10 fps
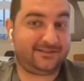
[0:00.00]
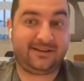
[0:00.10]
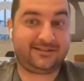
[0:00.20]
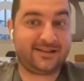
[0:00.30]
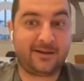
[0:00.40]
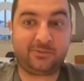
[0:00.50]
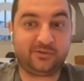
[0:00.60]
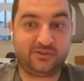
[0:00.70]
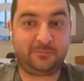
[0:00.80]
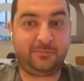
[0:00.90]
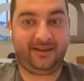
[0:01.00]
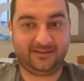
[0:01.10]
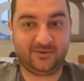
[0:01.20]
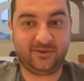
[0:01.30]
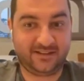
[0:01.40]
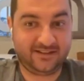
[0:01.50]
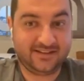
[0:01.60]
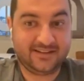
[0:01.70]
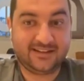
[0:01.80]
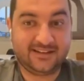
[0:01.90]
As an example, in Japan, okay,